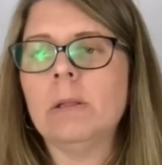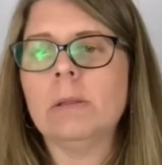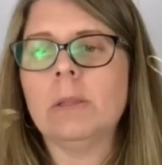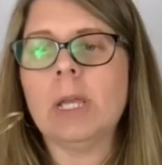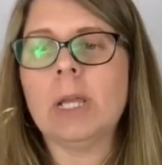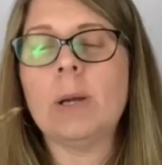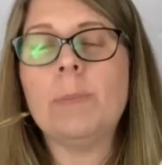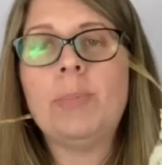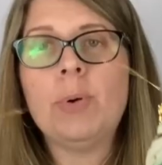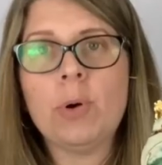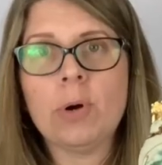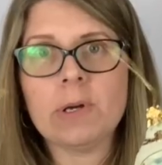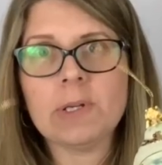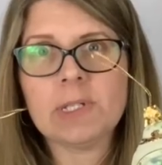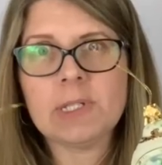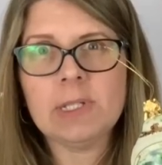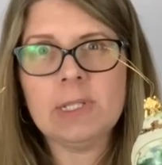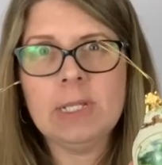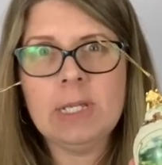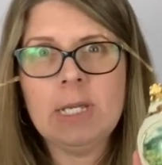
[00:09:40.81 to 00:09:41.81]
like a
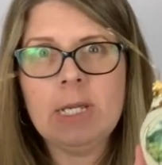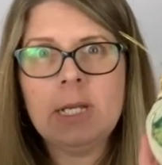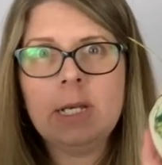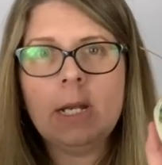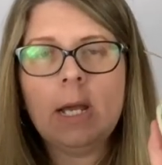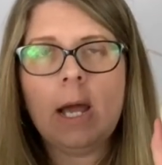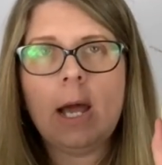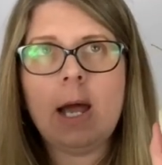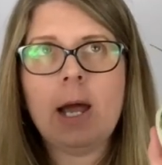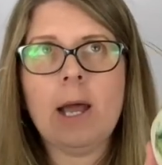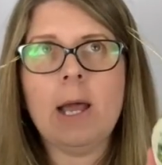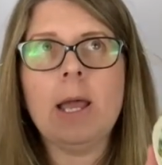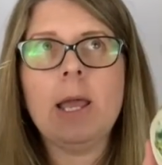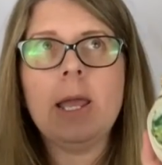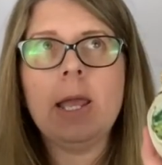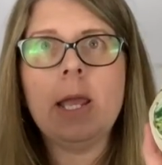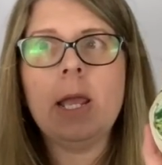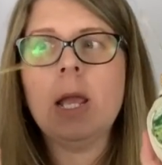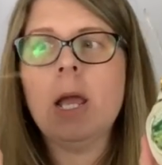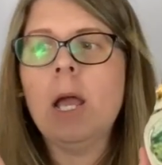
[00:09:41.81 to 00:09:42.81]
porcelain.
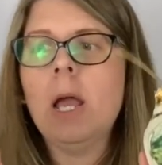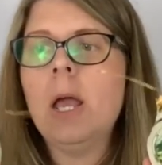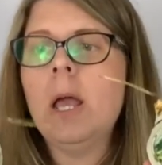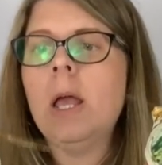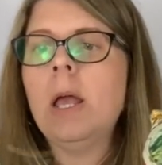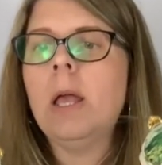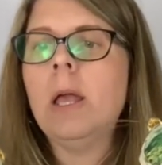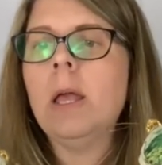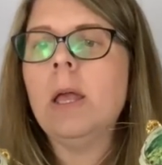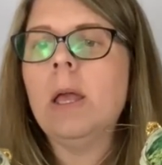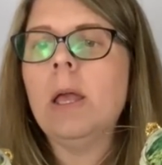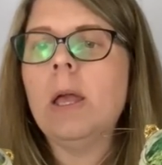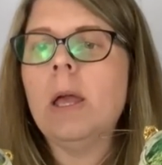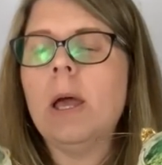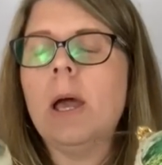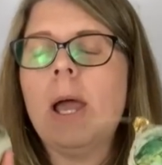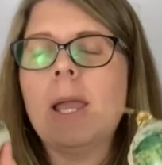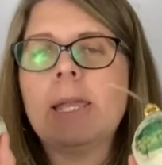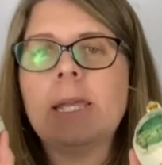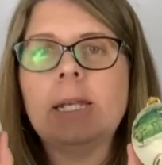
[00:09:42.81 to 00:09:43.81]
I
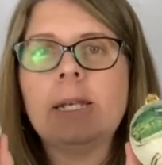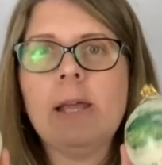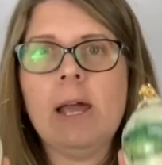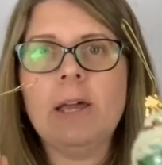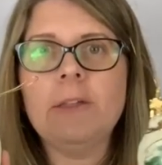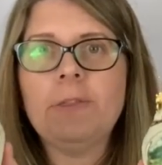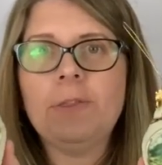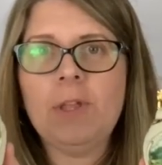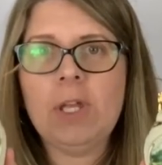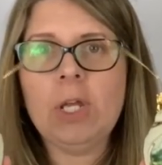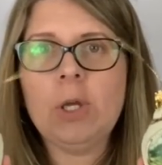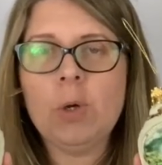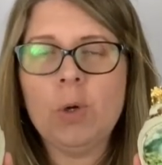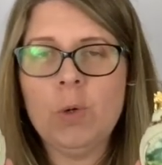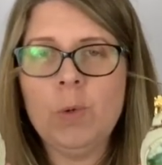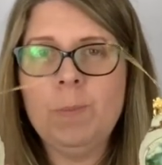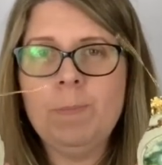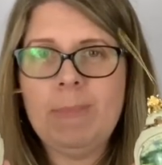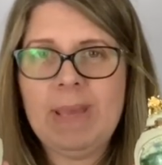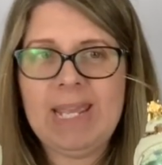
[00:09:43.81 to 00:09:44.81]
I cannot think
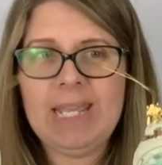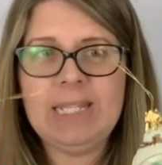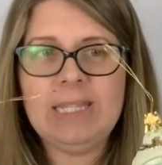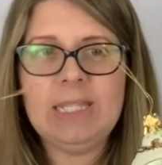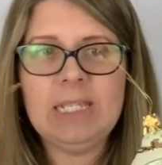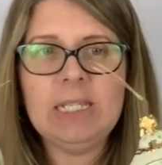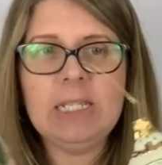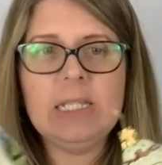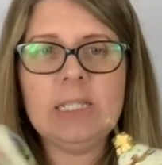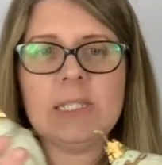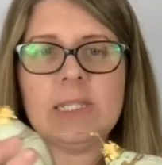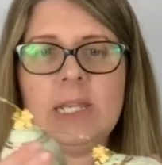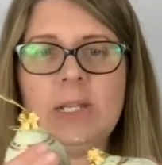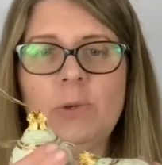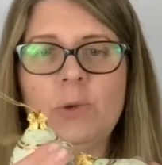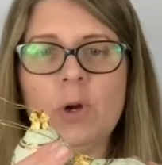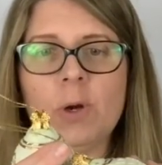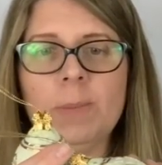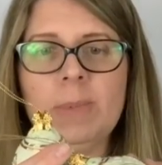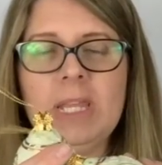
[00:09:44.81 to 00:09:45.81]
who made these. They
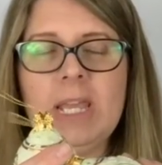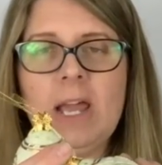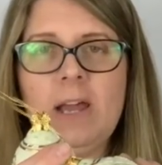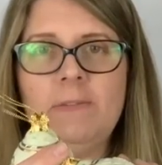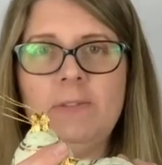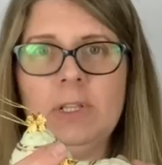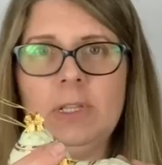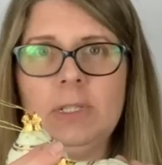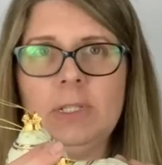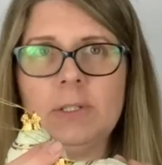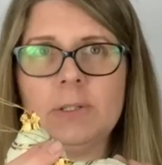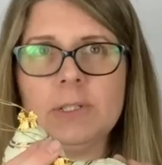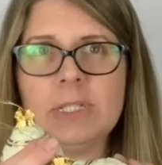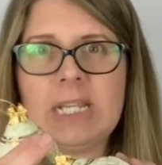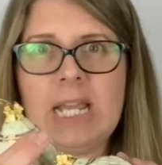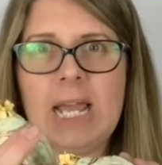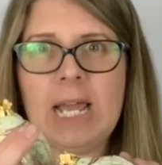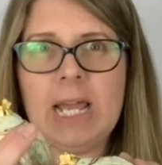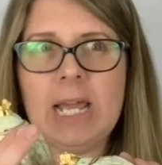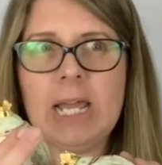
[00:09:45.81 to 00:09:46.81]
normally have a little
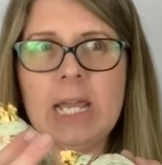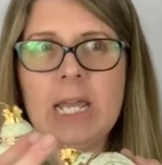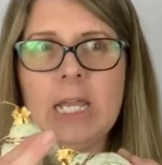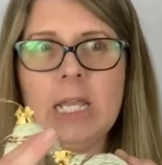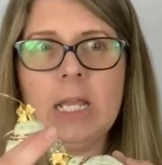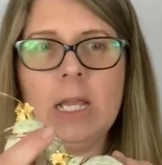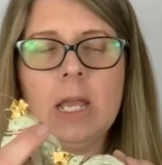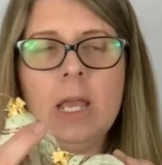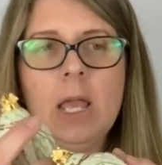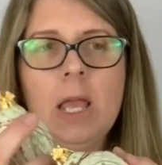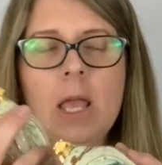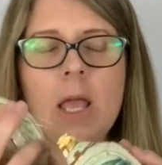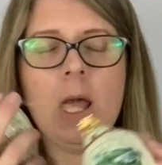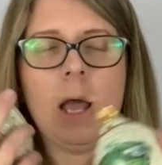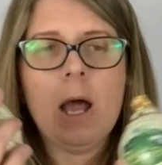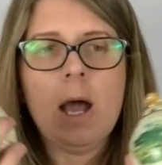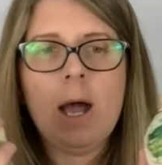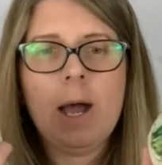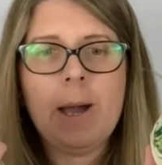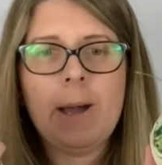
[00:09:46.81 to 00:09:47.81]
tag.
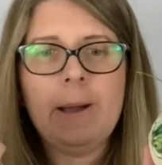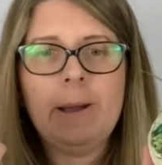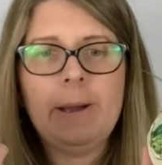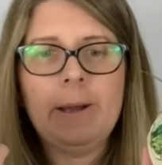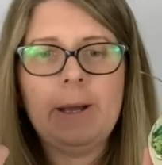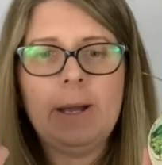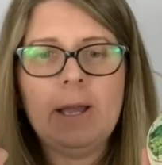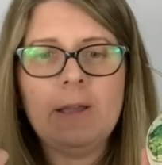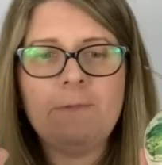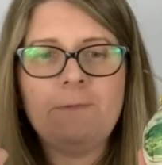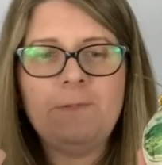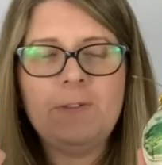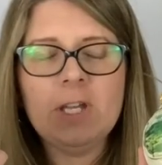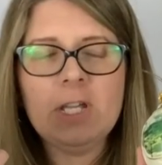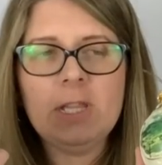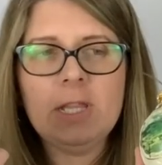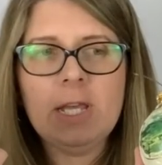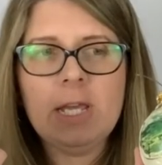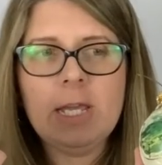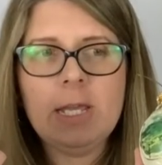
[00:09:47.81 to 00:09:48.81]
Uh, I
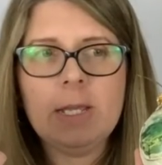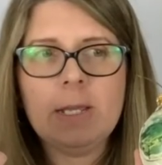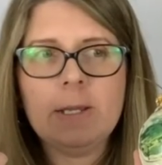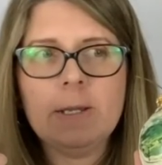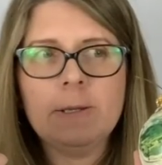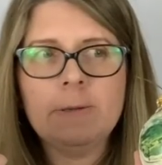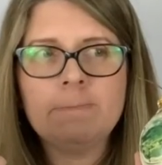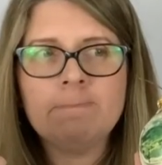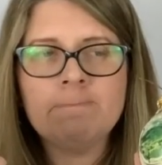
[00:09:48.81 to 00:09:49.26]
feel like